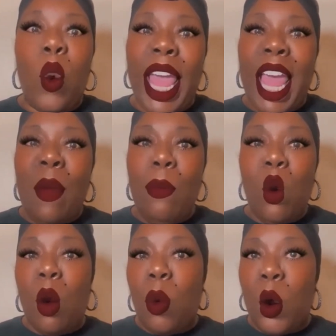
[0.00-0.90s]
are
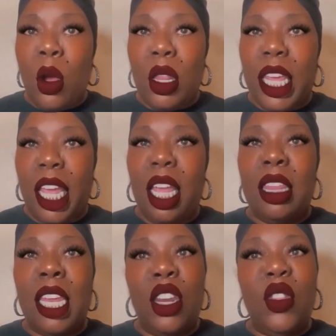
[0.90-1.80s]
way more
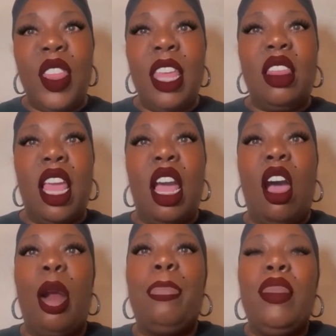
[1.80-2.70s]
worldly than you think
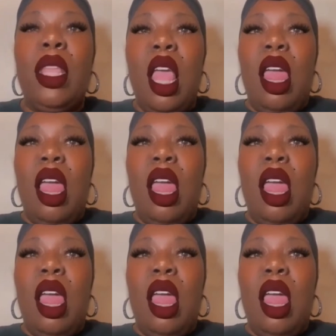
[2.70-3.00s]
they are.